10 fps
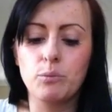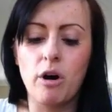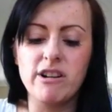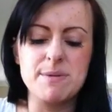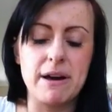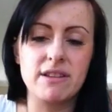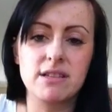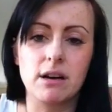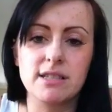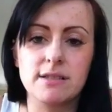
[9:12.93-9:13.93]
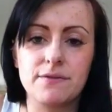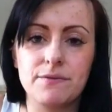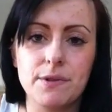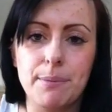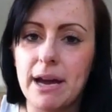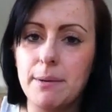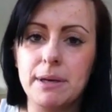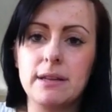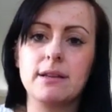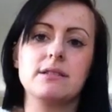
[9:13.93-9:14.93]
worried about the size of the
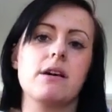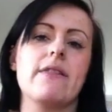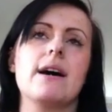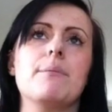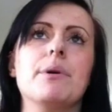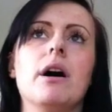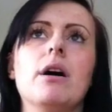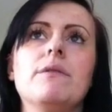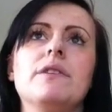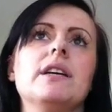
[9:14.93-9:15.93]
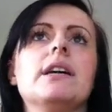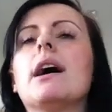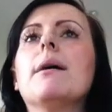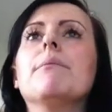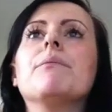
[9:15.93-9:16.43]
baby and things like that, but hopefully